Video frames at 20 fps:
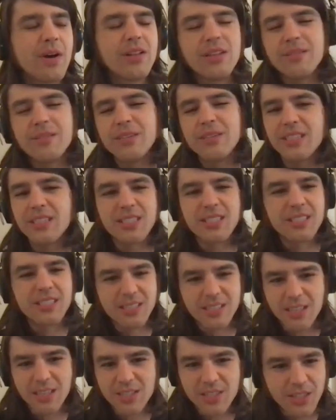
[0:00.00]
Olivia just
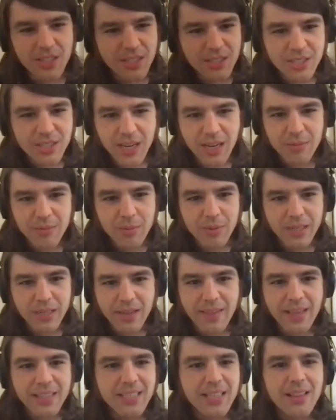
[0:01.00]
did such a good job
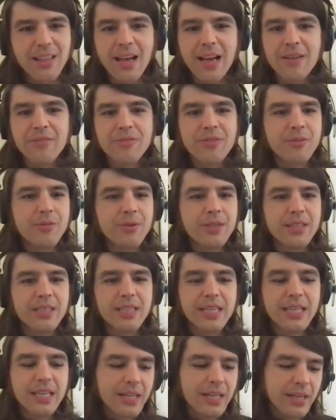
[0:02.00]
bringing that to life, and
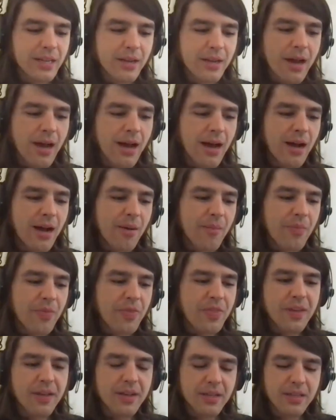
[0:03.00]
really
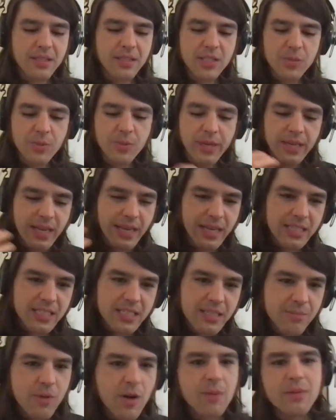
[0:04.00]
the sweet
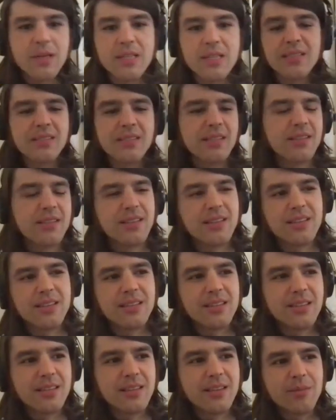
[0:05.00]
innocent moments, and then
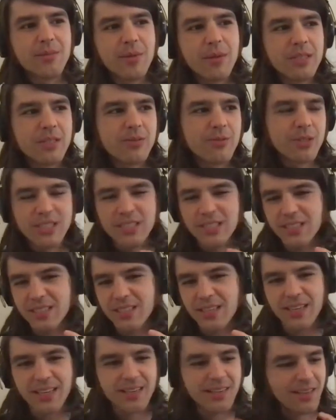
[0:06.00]
the moments where
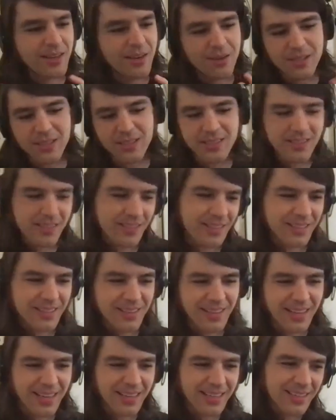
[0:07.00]
she's like goes into
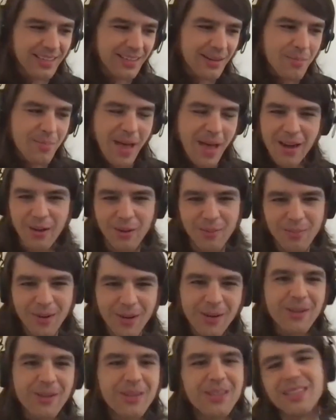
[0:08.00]
like battle
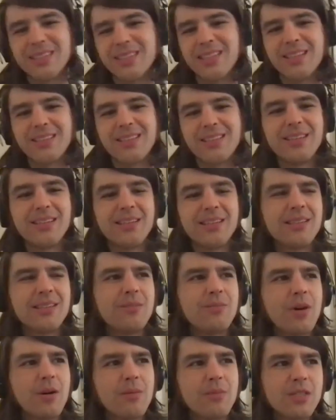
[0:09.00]
mode, and then
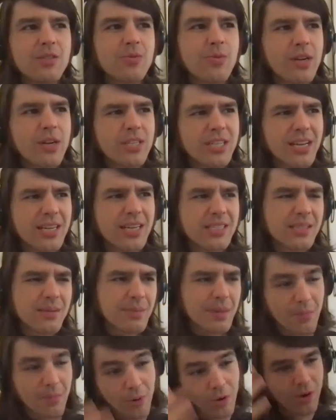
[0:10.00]
the moments where she has to
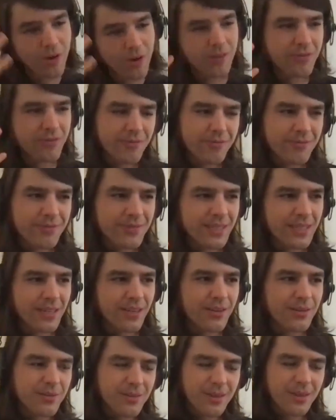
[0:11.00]
be more of
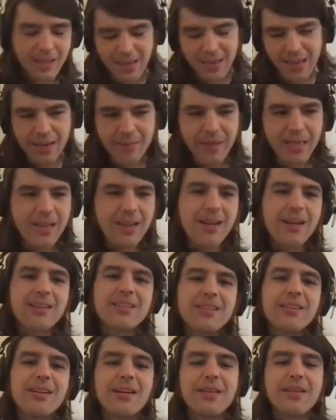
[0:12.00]
an anime
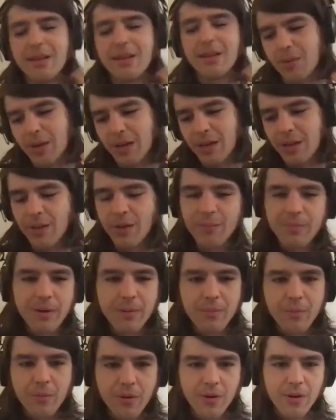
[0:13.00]
character, and then a little
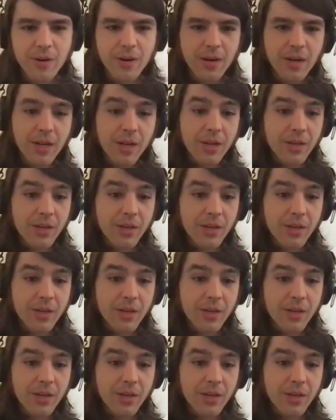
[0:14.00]
bit more